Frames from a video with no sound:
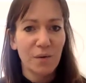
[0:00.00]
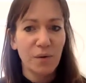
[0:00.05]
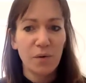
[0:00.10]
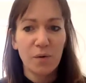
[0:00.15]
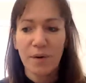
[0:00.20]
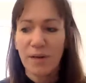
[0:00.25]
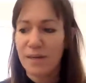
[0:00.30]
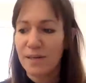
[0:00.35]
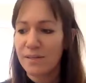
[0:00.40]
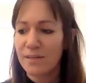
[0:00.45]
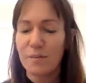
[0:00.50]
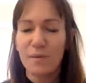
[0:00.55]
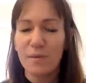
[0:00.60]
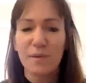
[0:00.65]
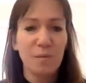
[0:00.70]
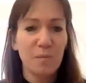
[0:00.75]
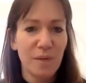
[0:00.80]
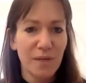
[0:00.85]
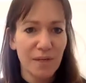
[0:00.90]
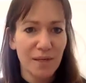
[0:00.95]
Who do I need to be
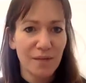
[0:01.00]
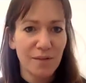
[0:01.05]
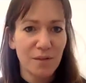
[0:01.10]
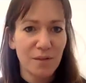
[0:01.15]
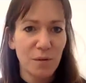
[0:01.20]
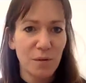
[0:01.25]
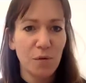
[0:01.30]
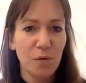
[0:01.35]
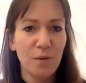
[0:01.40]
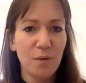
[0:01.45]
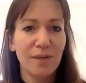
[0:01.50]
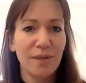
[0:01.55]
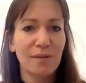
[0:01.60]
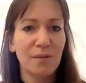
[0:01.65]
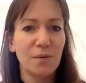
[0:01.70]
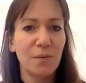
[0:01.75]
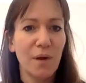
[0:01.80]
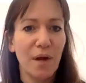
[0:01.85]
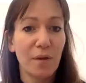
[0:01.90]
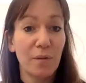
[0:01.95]
speaking to? Who do I need
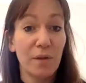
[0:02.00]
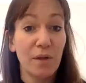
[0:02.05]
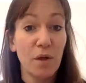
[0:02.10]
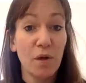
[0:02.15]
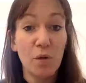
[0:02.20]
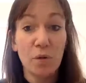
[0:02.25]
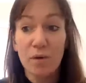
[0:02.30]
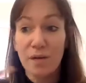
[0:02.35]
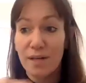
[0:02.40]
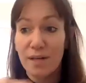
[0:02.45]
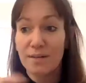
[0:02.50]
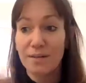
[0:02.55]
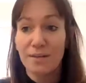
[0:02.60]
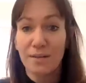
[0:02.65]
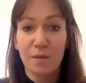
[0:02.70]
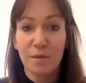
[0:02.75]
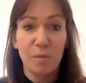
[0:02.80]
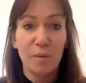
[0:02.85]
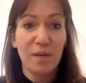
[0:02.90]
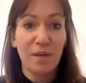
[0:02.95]
to work with? Who needs
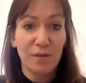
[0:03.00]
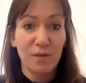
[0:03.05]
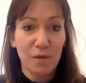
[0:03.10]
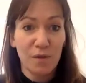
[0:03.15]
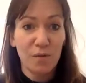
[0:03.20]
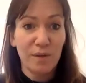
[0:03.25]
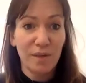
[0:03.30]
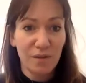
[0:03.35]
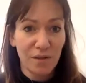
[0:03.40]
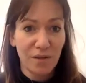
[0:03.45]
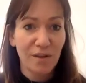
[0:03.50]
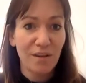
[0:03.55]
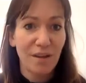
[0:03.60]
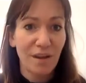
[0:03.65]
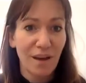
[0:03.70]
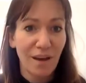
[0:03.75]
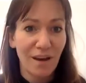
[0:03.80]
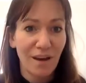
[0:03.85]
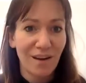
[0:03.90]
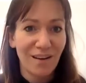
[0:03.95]
to speak to each
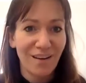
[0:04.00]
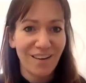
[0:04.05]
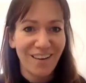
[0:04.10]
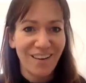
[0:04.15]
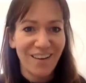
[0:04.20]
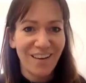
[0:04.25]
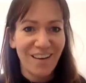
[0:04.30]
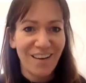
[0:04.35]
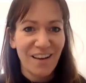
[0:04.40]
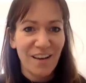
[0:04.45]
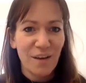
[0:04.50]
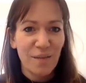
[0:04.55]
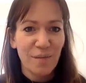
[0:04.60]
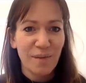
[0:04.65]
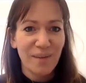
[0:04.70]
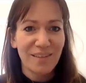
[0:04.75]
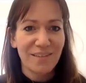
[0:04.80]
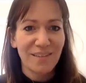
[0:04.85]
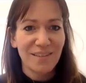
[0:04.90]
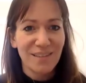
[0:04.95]
other?
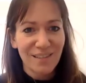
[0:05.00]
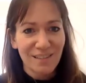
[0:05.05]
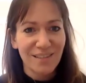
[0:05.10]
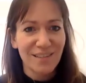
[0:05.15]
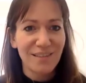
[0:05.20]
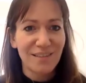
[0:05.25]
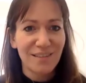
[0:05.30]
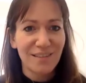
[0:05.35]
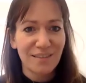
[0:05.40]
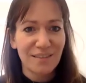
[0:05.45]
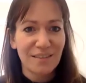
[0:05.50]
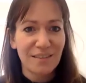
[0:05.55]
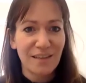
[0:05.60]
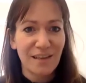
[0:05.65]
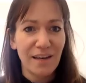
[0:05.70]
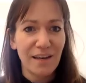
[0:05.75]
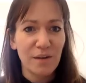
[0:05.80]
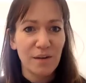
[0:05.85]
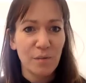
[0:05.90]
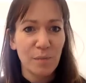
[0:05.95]
Because this isn't
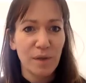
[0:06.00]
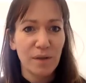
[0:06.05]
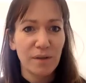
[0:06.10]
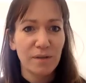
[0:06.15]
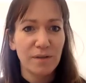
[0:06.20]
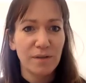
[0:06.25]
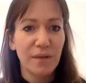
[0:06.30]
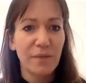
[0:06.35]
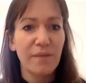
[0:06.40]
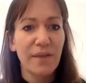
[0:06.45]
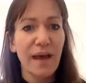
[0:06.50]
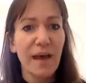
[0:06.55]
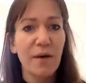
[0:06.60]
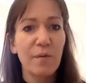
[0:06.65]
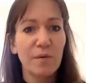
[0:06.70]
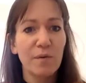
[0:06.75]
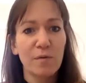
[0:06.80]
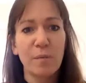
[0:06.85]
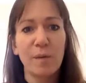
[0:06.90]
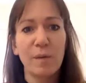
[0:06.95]
sustainable. Now
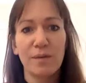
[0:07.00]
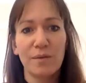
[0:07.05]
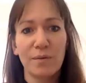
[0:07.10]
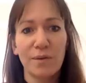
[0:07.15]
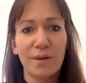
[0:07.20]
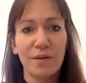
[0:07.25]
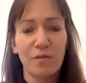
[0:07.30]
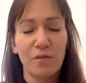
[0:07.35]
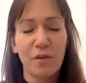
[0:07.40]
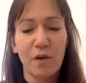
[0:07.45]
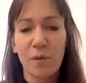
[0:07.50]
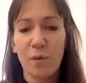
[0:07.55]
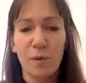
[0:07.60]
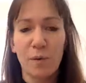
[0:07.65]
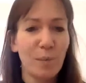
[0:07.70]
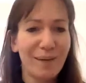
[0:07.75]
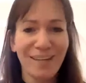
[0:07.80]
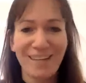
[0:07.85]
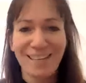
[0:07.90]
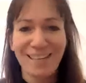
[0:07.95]
that would have been the way
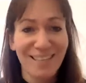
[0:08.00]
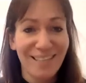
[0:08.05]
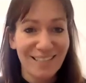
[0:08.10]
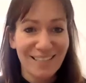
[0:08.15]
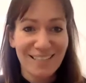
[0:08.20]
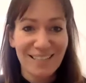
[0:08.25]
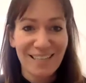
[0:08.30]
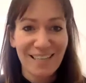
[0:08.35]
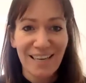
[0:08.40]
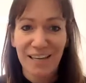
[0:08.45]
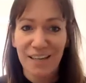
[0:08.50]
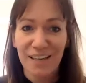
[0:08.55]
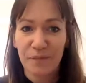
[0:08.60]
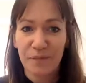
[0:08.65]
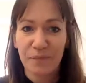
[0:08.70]
forward, but I didn't see it.